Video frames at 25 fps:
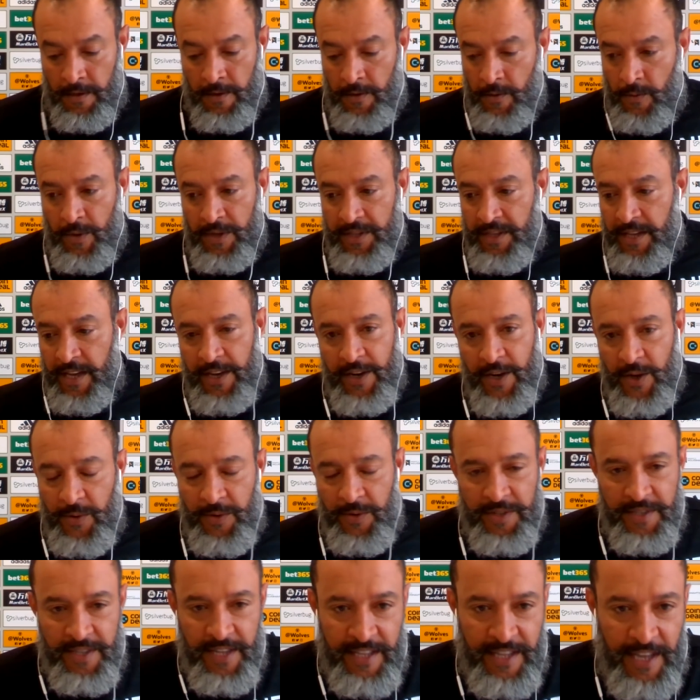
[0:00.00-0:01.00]
What I know
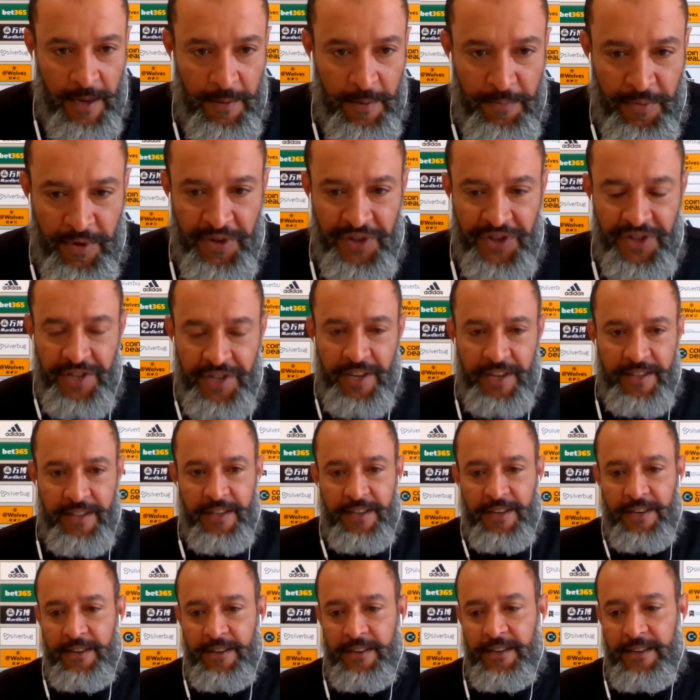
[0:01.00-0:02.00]
is that I appreciate
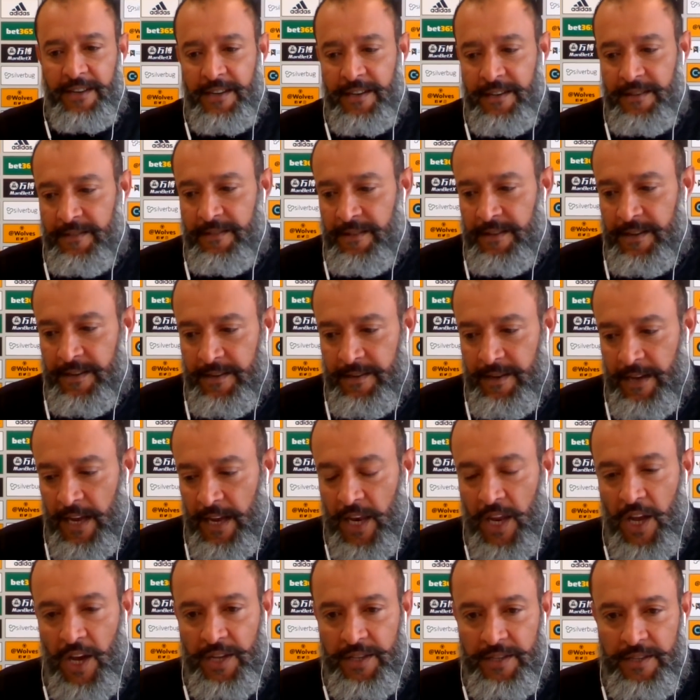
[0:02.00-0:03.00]
a
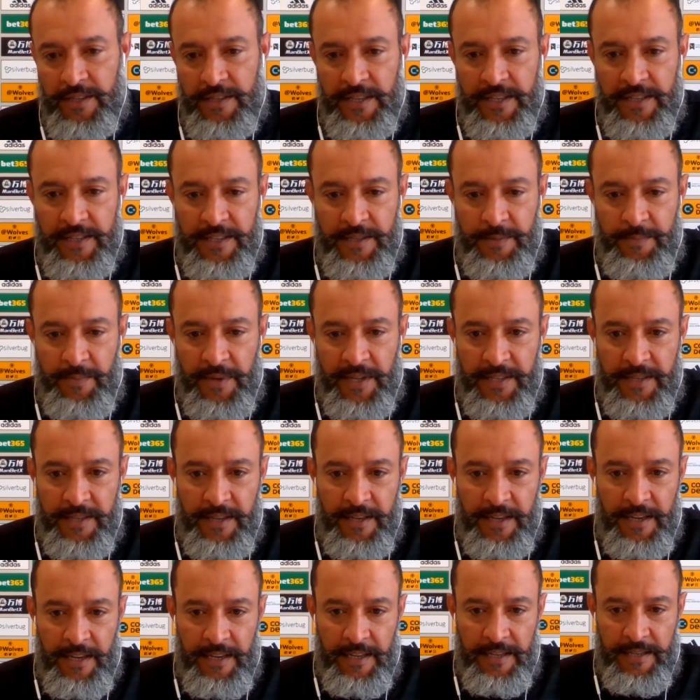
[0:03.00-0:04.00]
lot Dean Smith.
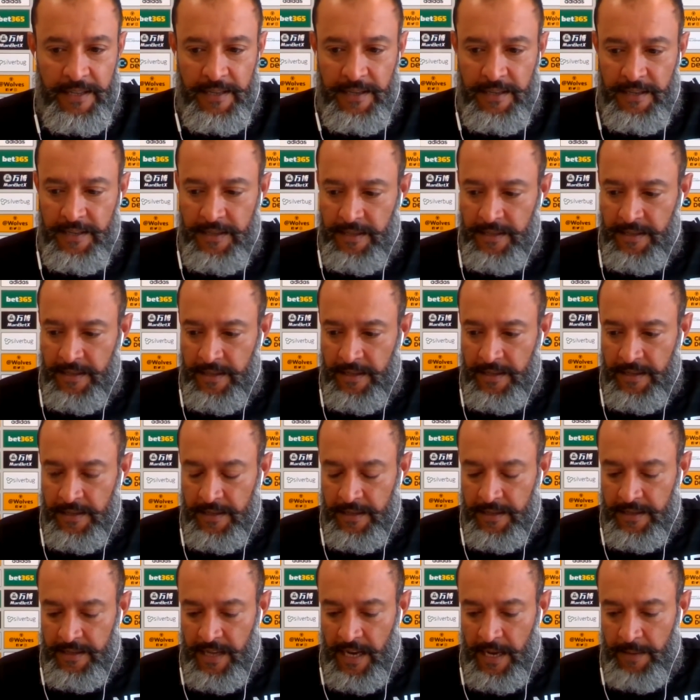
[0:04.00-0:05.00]
The
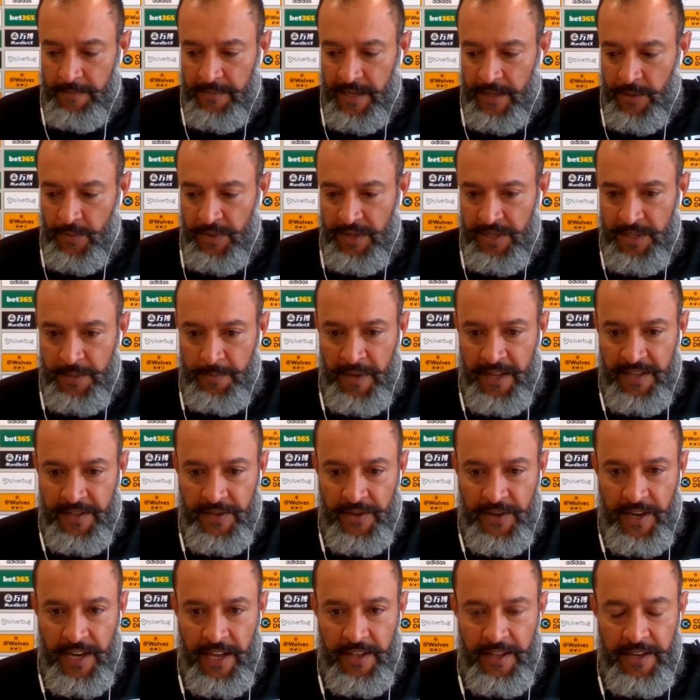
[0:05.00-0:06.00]
time that we spent
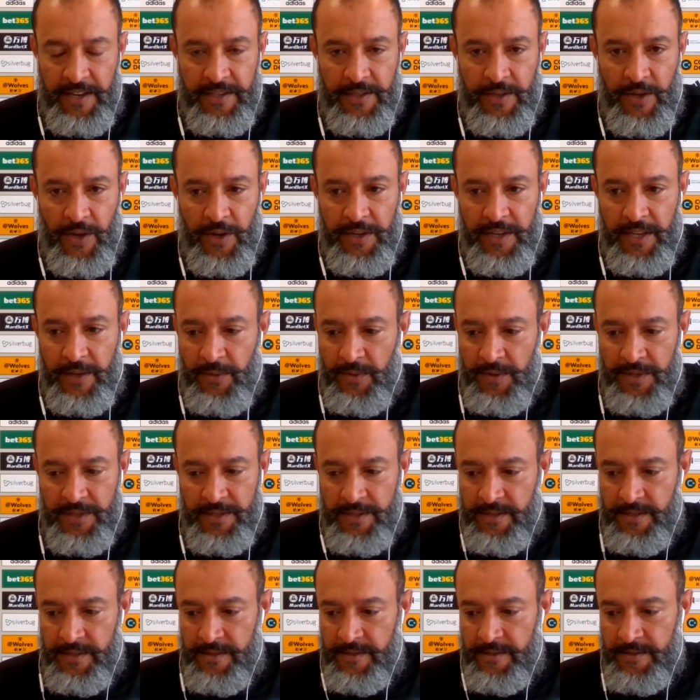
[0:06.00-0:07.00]
together talking
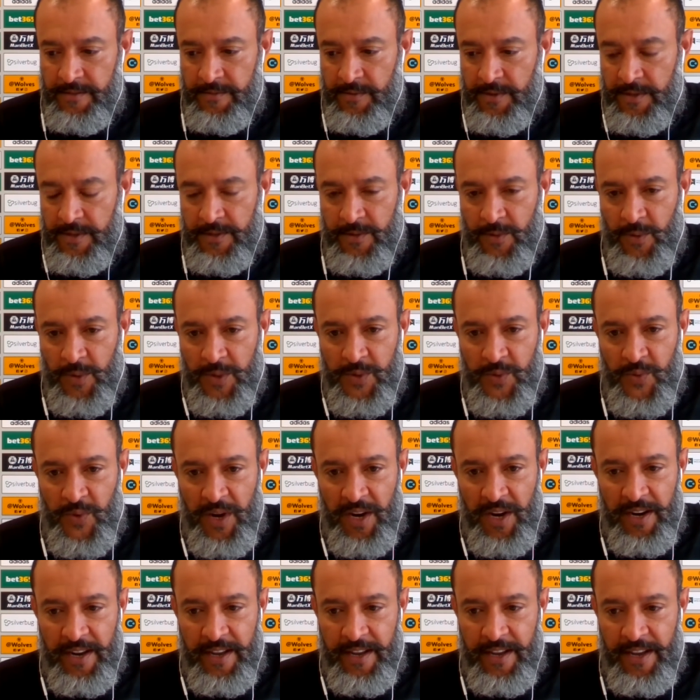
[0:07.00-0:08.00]
was
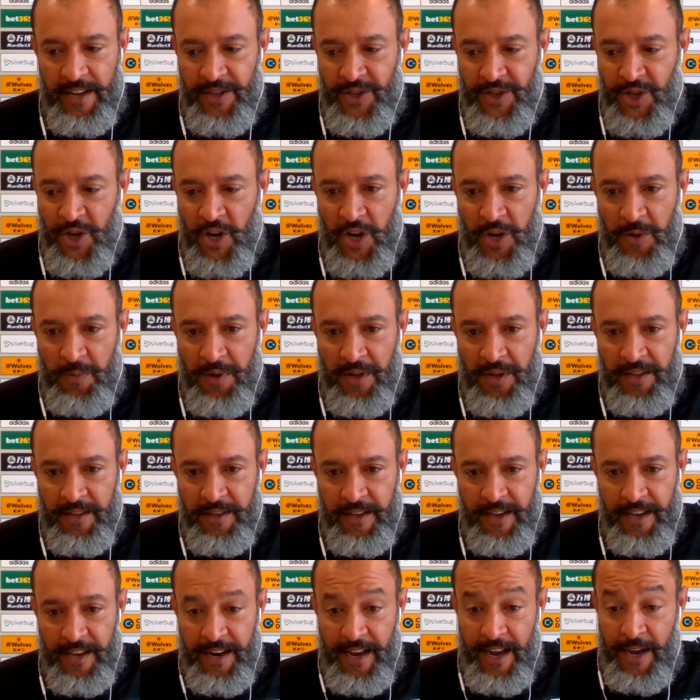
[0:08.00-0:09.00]
really enjoyable,
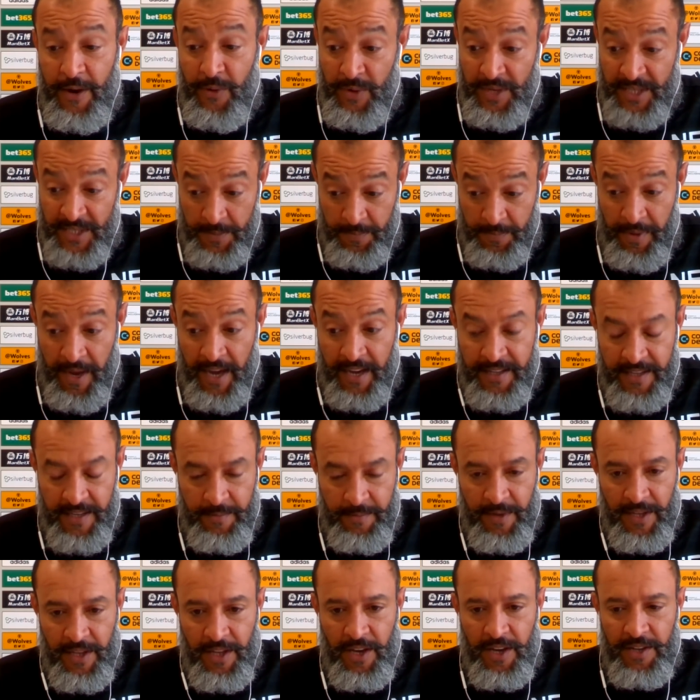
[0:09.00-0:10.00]
and I respect
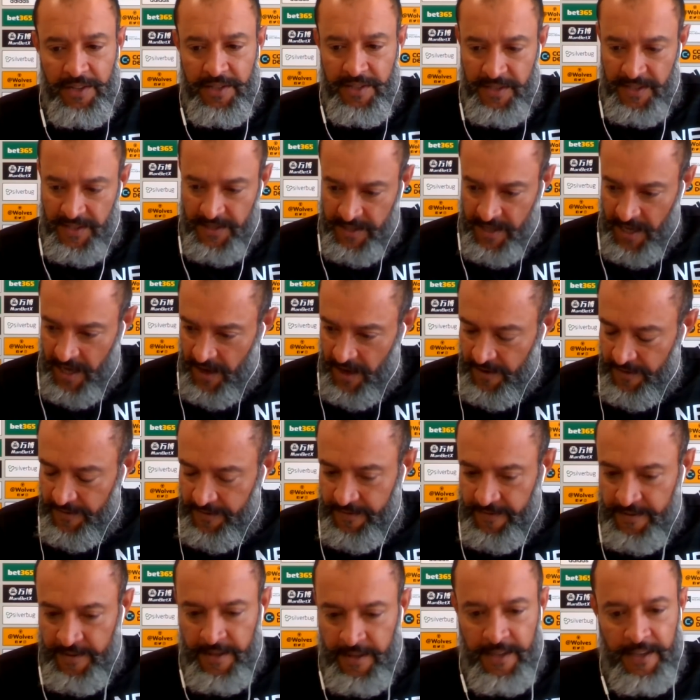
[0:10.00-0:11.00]
him a lot, his
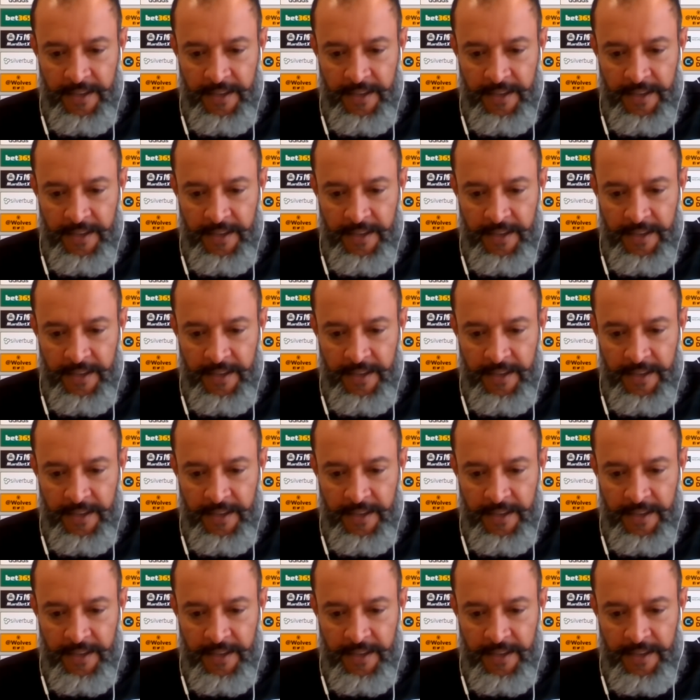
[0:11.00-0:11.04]
staff,